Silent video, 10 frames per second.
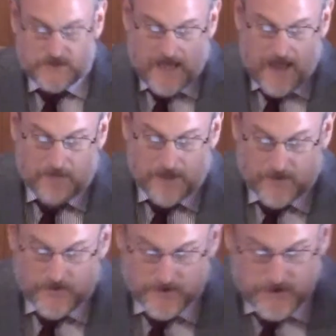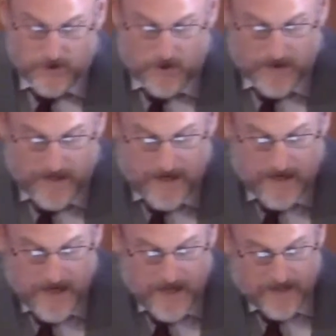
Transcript: Sabbath, and so they,